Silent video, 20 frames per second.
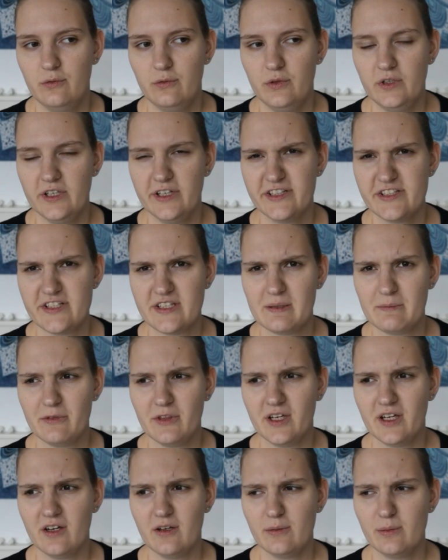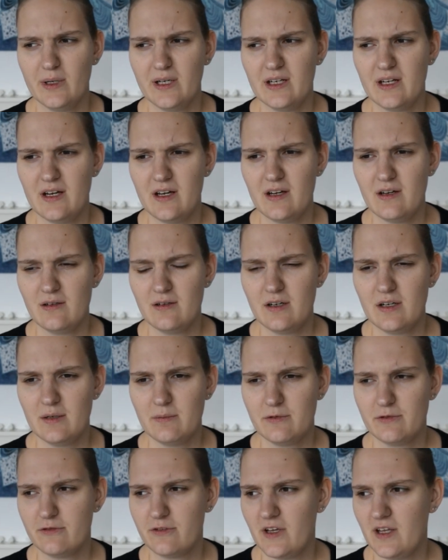figure something out right now,
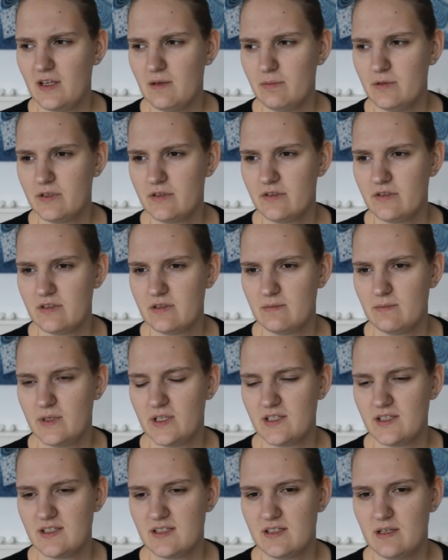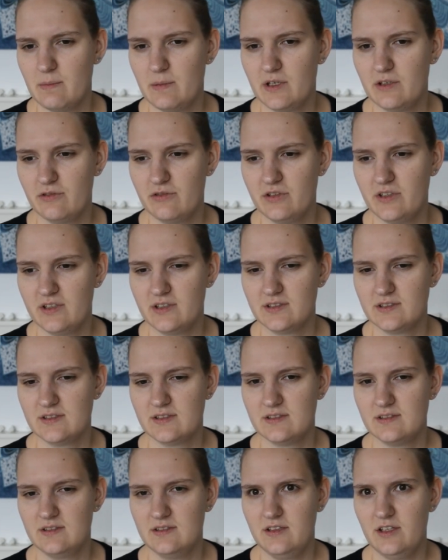I'm afraid, because my stomach
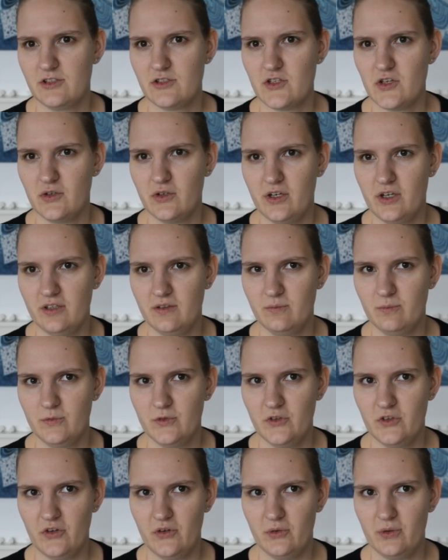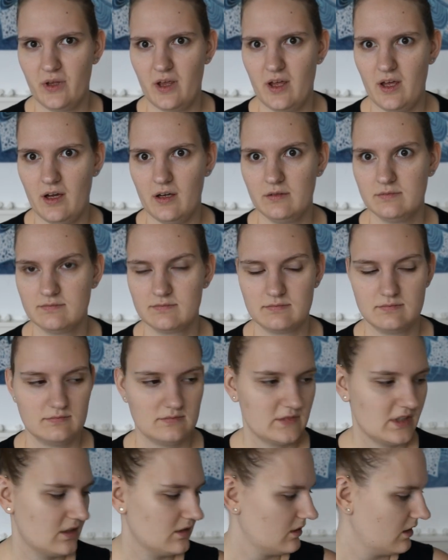feels not so good. So
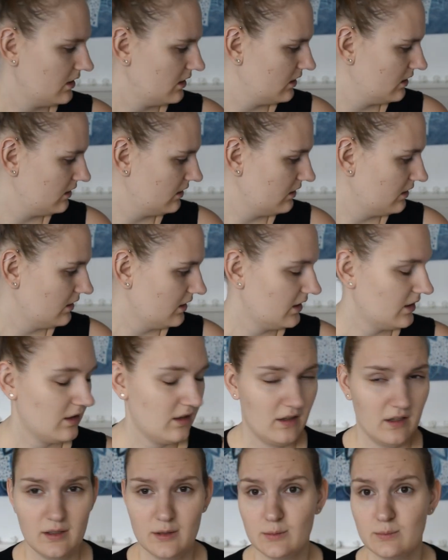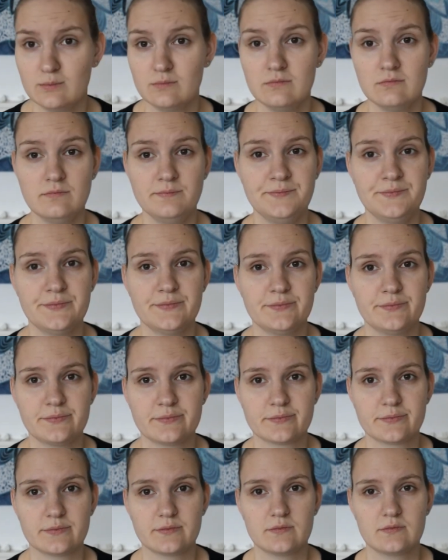yeah,
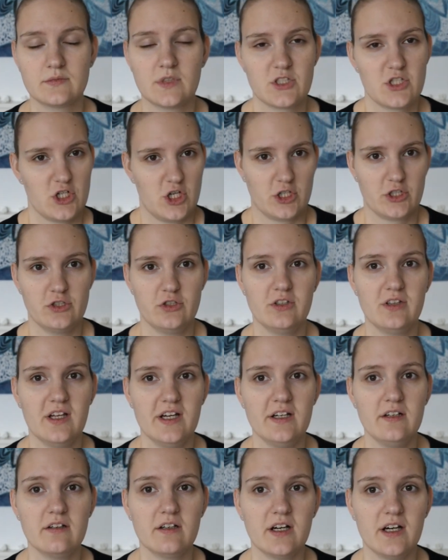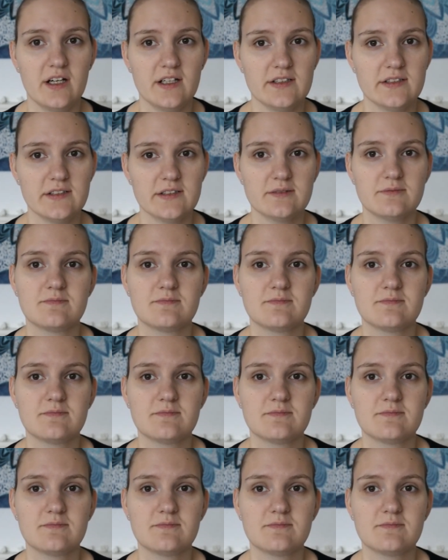talk to you later, guys.